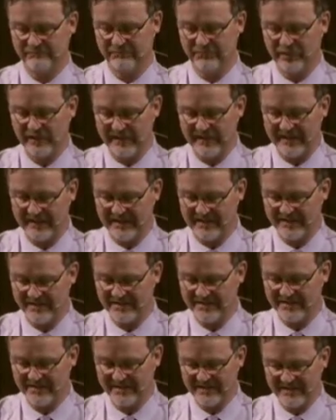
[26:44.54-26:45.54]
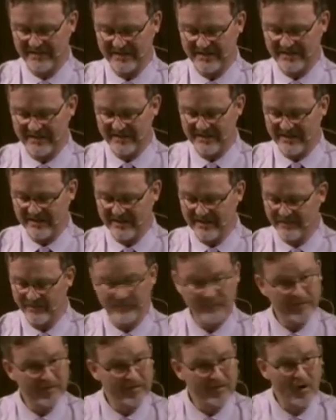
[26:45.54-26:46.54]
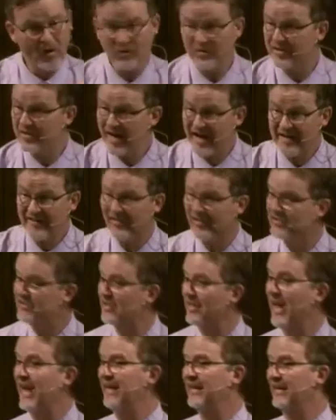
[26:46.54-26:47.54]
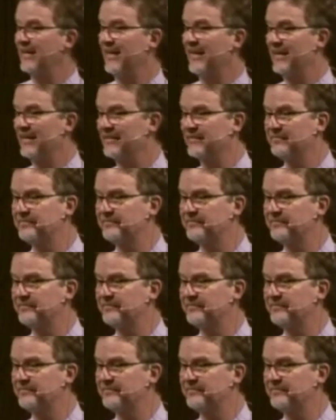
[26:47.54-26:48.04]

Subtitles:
Please, don't take this lightly.